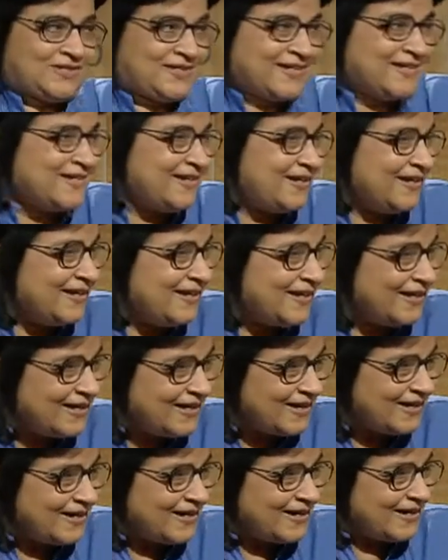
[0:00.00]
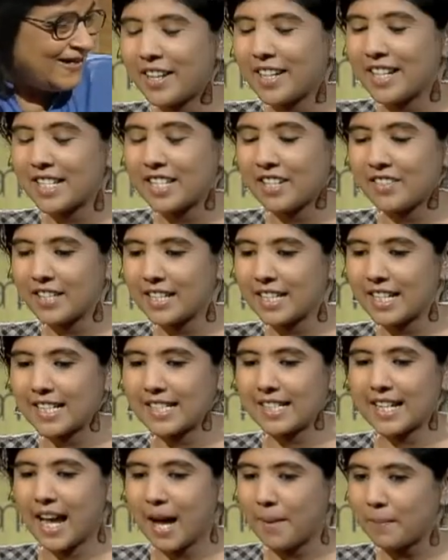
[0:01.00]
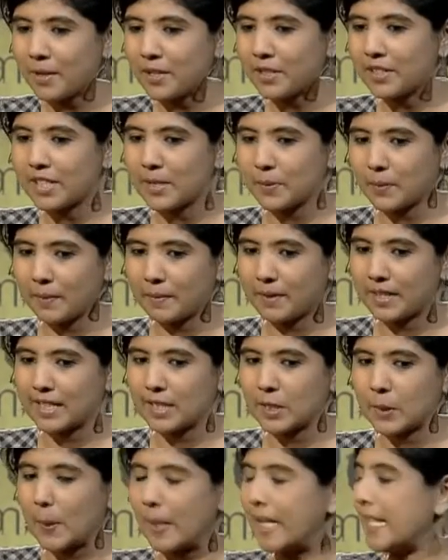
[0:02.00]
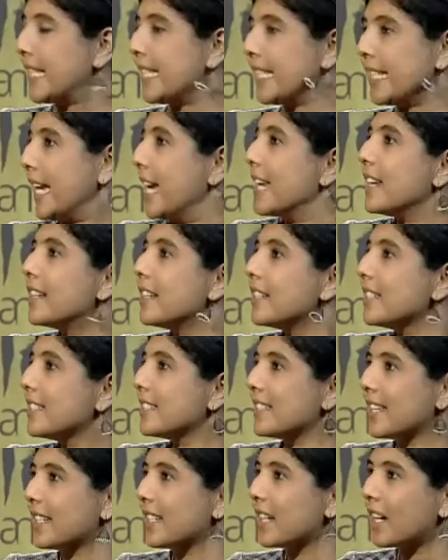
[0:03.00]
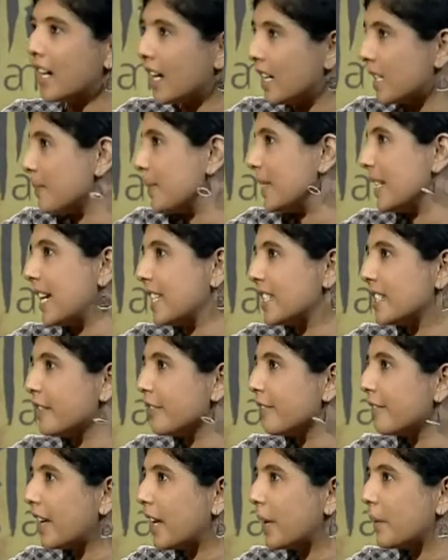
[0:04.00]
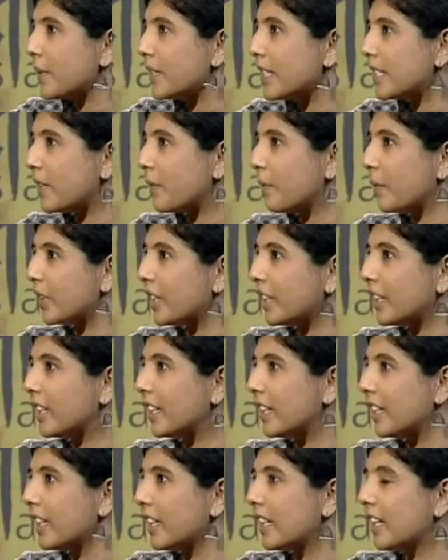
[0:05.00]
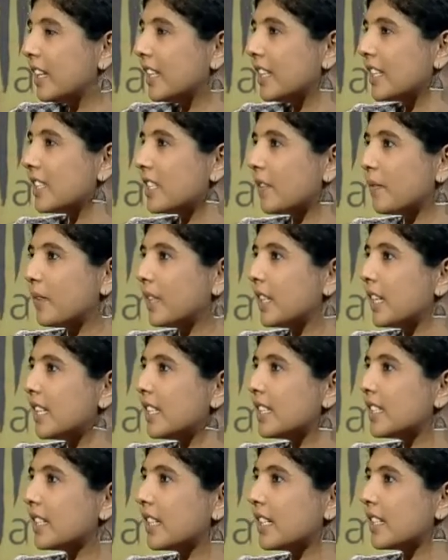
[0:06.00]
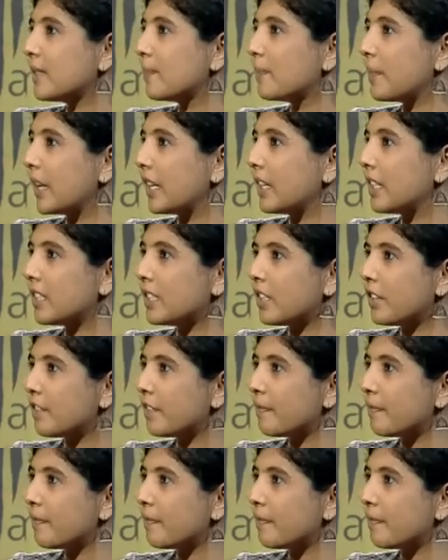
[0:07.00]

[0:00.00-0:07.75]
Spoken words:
And I find that some of the things that happen to these women is quite scandalous, like husband has an affair with someone and someone else gets pregnant out of